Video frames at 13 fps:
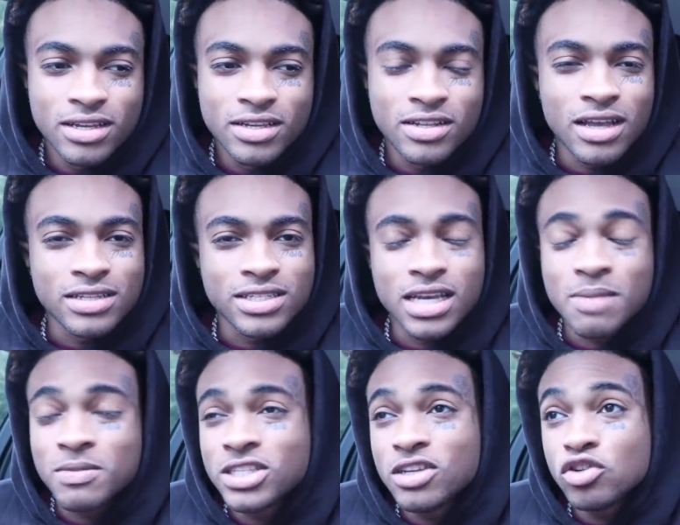You know what I'm saying?
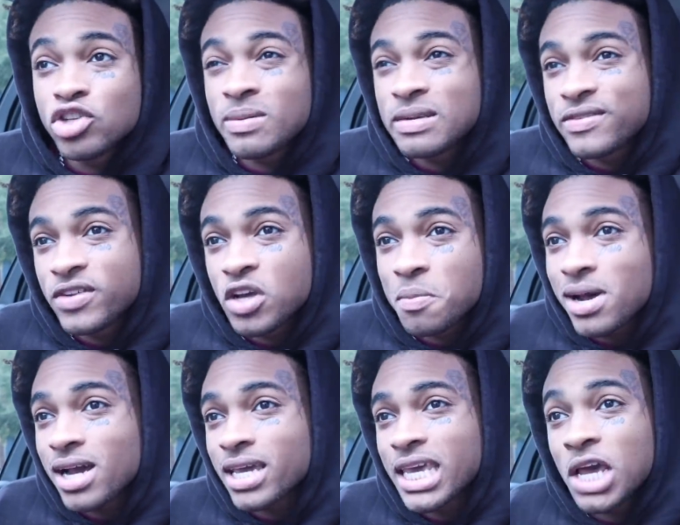I'm gonna still drop this video.
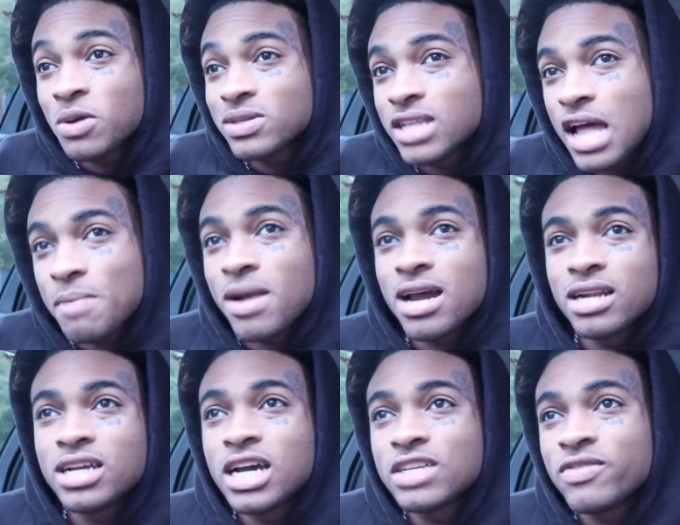My account is not
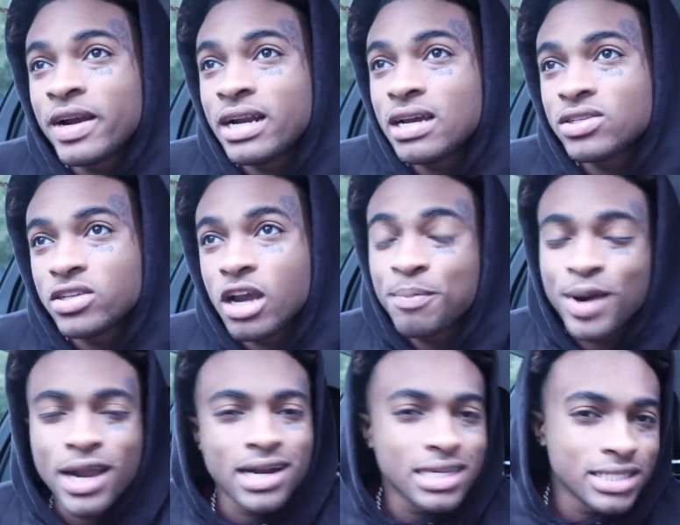monetized right now, so y'all
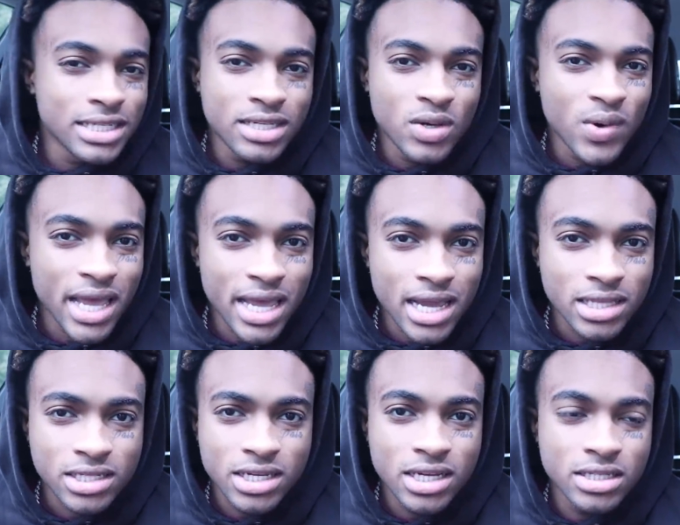probably not seeing no
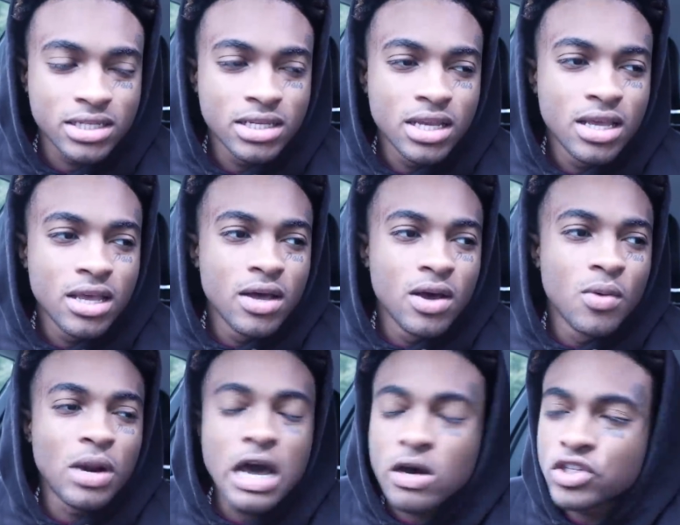ads, cause
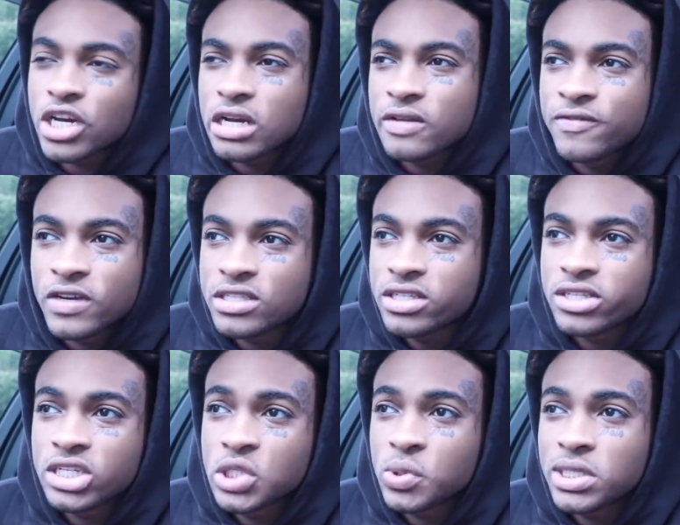when I was trying to fix the
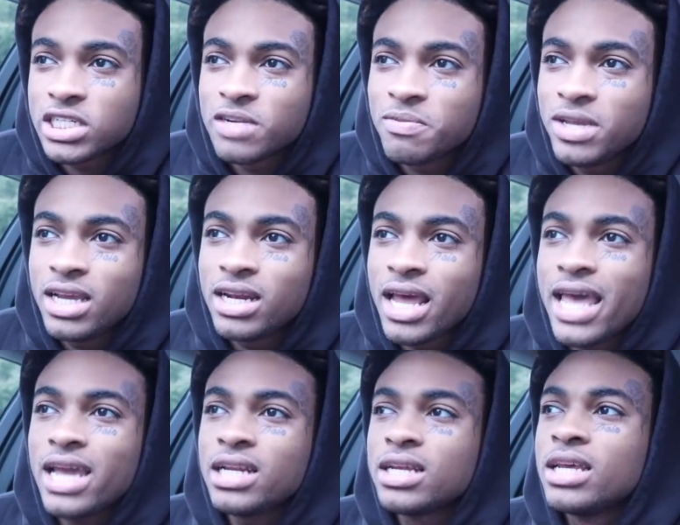situation of me getting
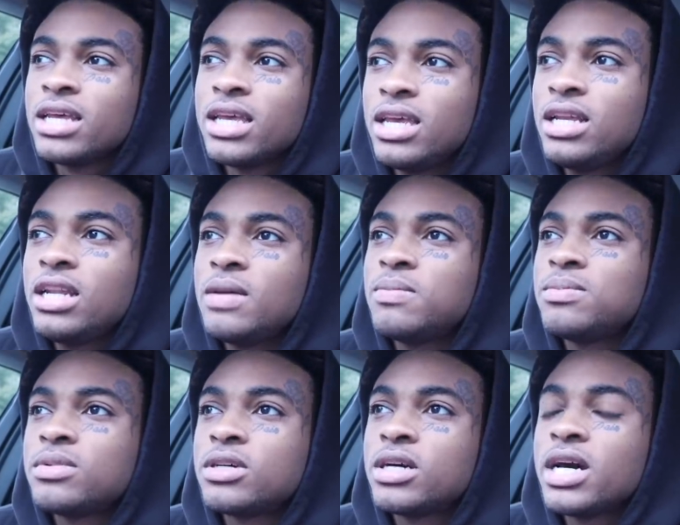hacked, it ended up
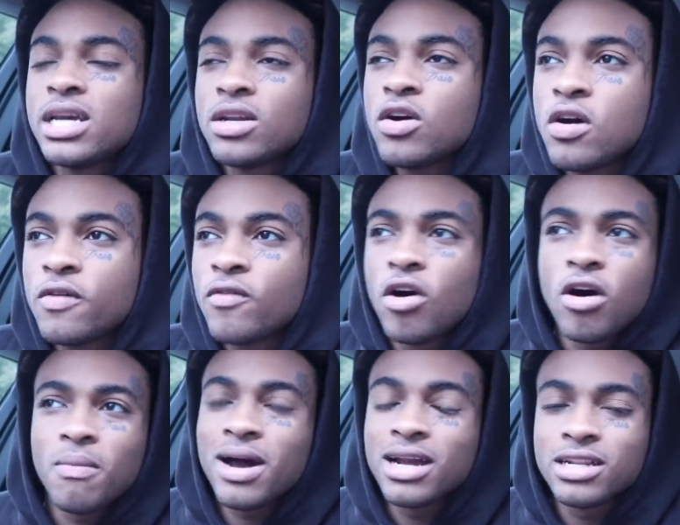cutting off
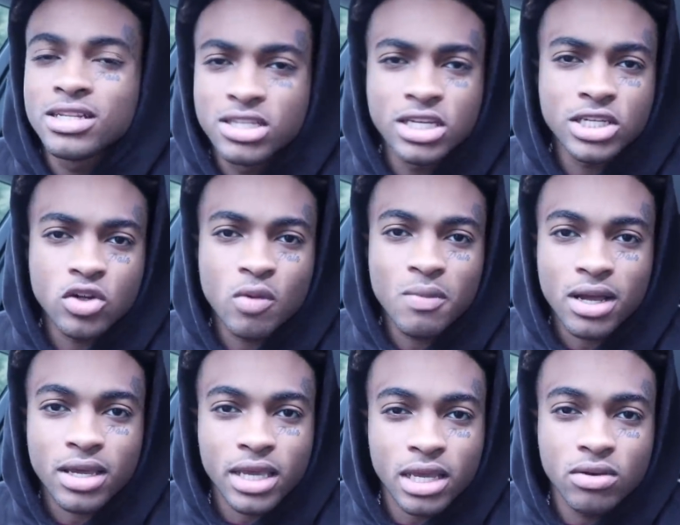all monetization on
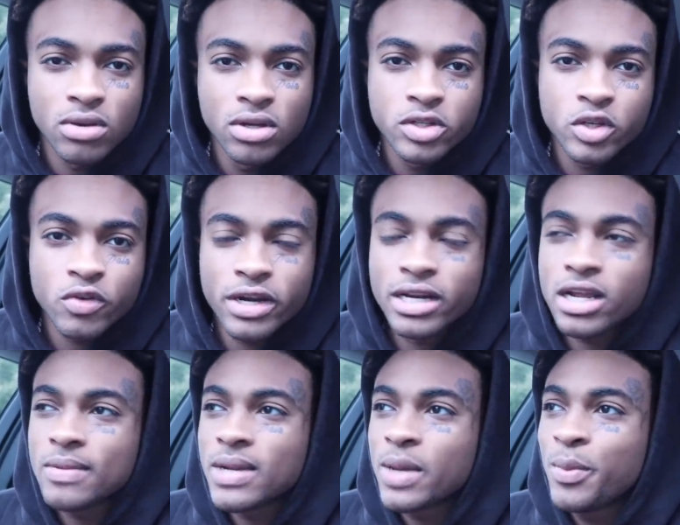my account. So right
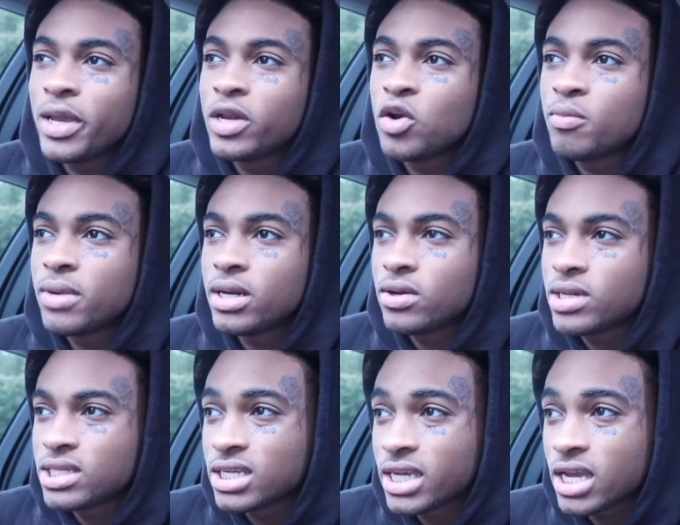now I'm not making no money on
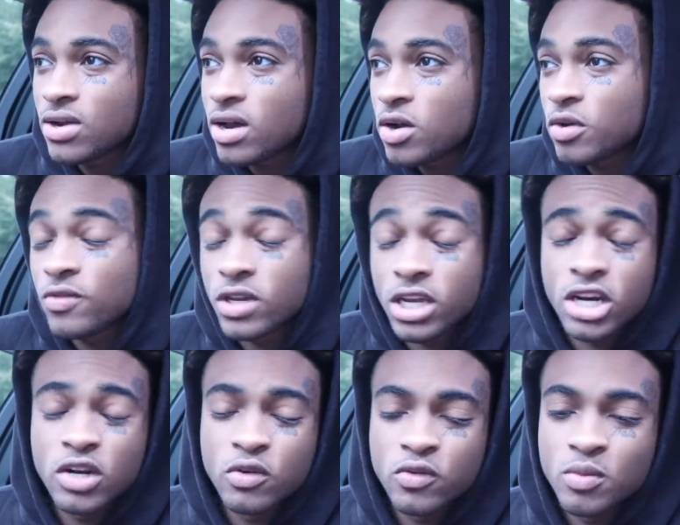this account. I don't even
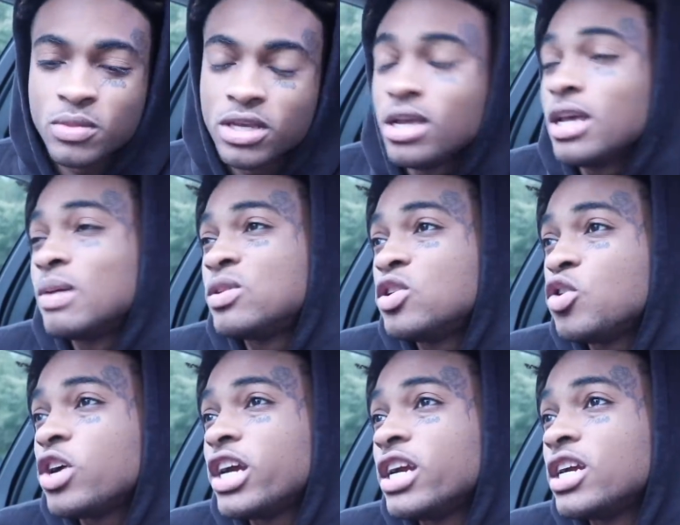care, you feel me? I'm
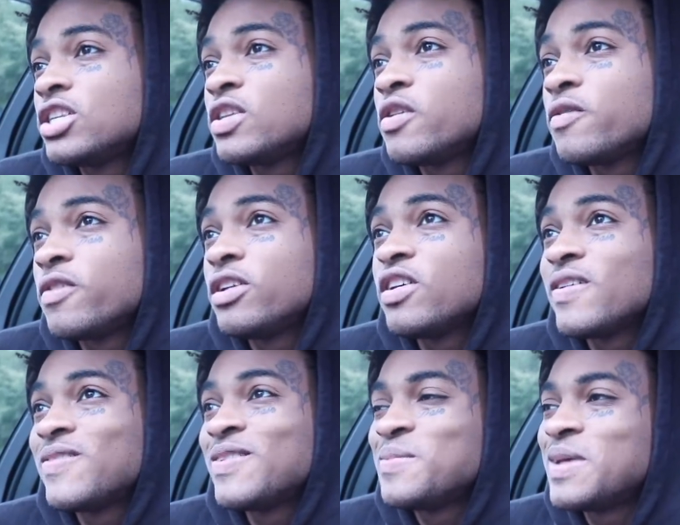still right here, still in front of
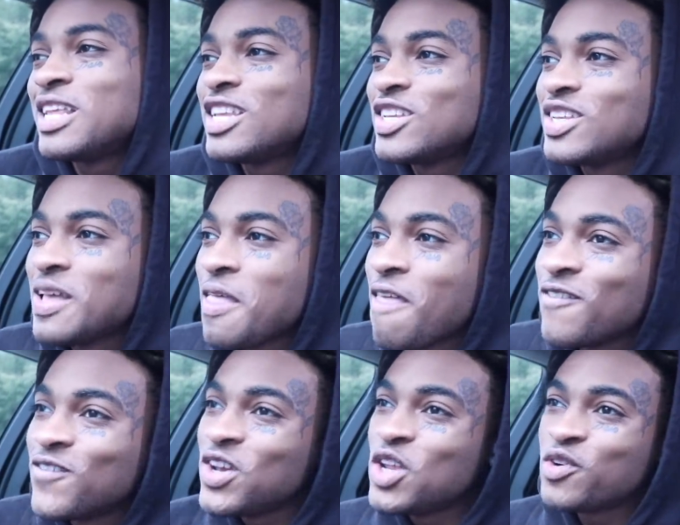y'all, finna make this
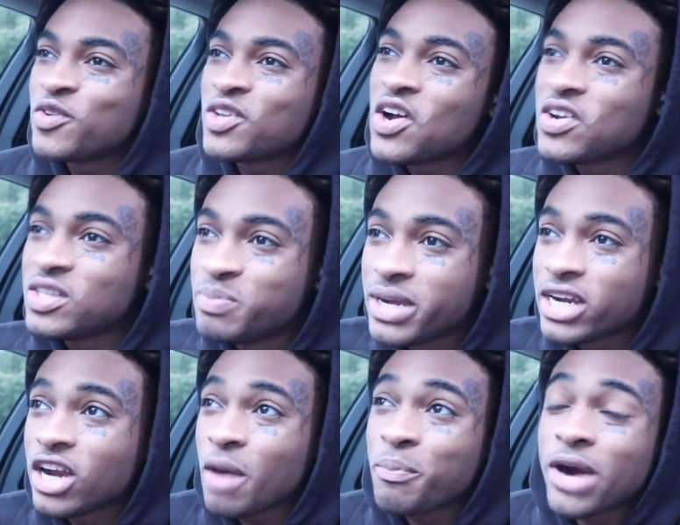video for y'all, this
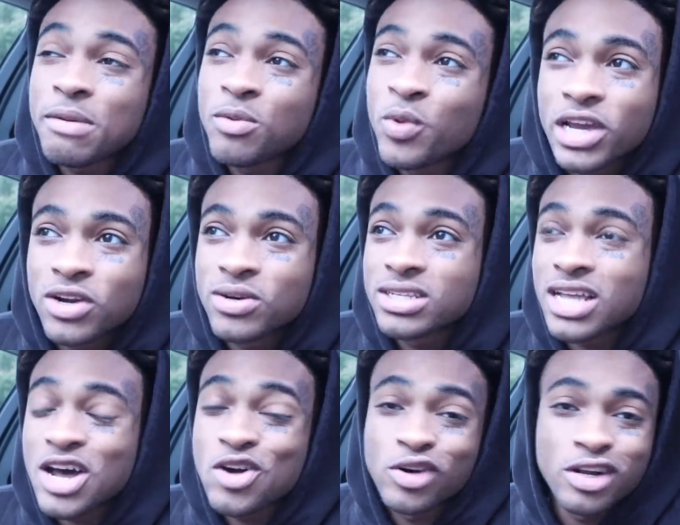banger. i probably been waiting on this,
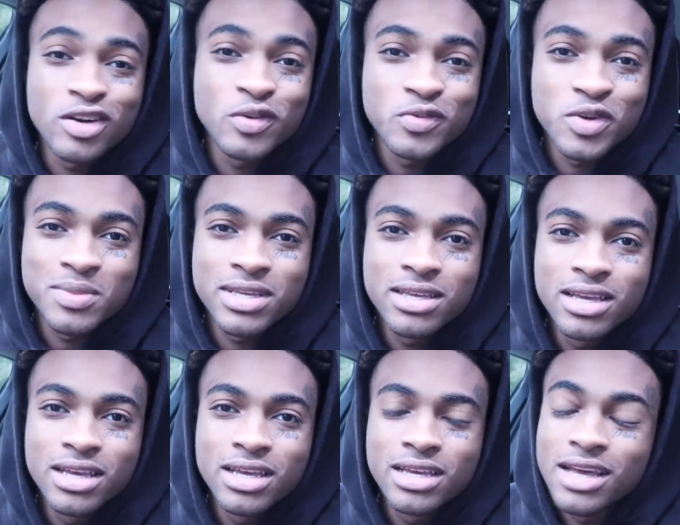I don't know, you feel me?
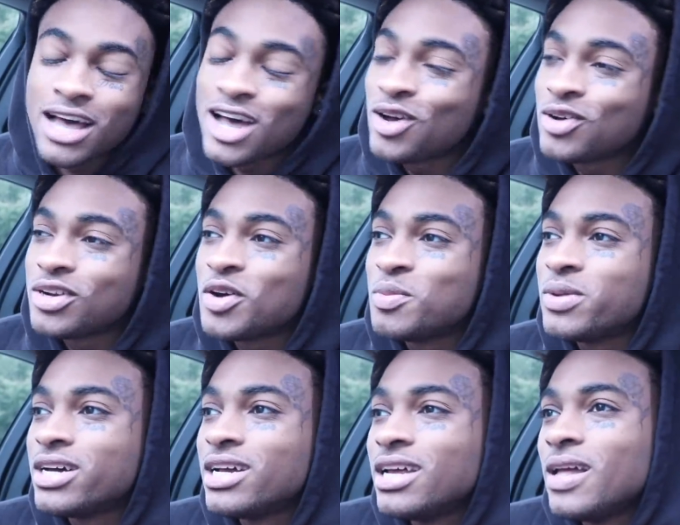I don't know,
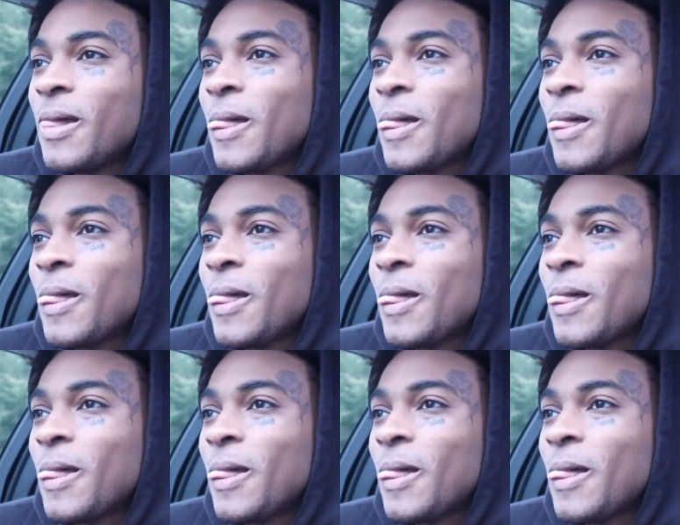but